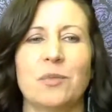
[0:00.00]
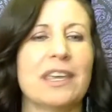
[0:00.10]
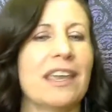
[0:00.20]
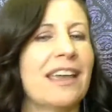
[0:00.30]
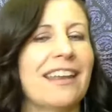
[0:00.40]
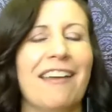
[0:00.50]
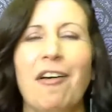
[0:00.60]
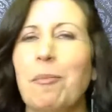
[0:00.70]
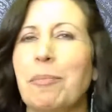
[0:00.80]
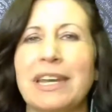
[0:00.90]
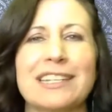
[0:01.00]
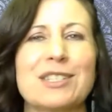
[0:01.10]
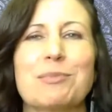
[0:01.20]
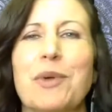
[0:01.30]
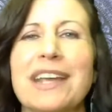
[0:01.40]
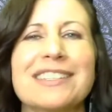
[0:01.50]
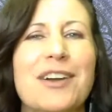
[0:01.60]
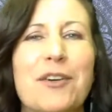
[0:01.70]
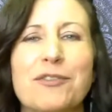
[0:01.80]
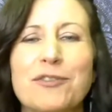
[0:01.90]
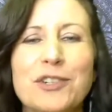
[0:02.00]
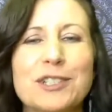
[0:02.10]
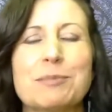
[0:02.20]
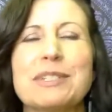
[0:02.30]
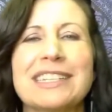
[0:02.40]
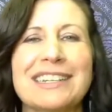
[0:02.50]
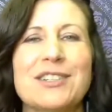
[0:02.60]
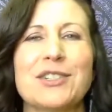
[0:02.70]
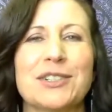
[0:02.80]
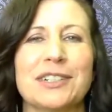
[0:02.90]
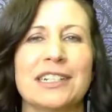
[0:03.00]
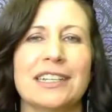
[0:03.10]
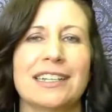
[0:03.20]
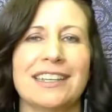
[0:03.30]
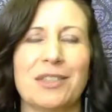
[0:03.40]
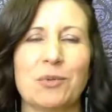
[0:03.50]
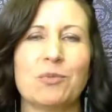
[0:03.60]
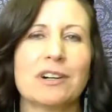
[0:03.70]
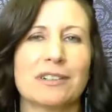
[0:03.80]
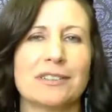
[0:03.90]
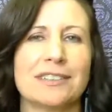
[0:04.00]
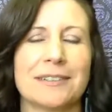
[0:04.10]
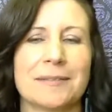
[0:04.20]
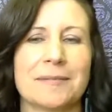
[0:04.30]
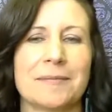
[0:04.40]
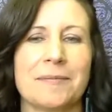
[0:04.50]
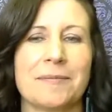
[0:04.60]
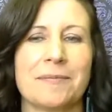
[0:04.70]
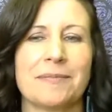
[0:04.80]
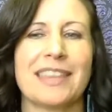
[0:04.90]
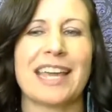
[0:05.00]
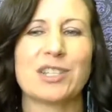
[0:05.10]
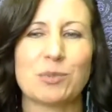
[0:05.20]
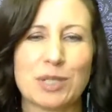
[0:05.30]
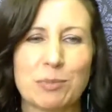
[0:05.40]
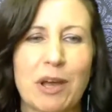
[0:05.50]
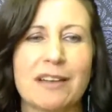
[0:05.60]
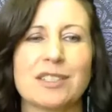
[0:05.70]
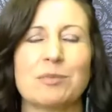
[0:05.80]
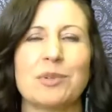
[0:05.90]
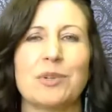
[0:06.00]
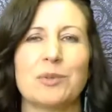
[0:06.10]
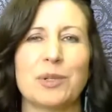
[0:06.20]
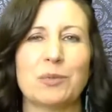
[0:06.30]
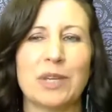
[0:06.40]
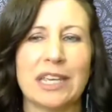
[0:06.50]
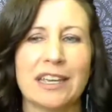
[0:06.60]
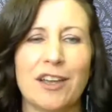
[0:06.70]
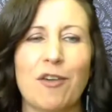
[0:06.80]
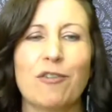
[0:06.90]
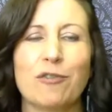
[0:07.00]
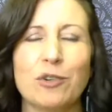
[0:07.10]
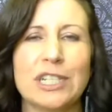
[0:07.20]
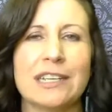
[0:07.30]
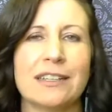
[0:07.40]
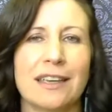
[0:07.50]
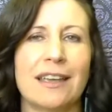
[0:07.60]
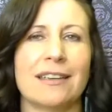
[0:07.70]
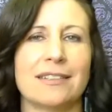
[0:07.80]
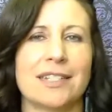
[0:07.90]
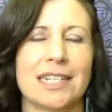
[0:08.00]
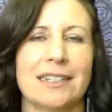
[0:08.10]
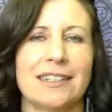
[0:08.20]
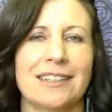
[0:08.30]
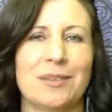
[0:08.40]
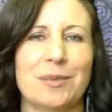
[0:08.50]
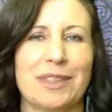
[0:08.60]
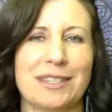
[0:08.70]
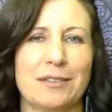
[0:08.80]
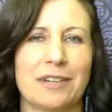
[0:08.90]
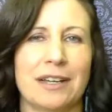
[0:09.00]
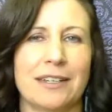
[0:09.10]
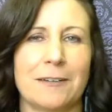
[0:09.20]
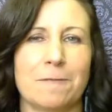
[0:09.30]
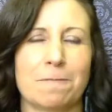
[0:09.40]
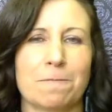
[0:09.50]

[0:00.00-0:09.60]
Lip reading: we can't help but express our fullest potential in the world. That's what's possible when we fully engage with the divine.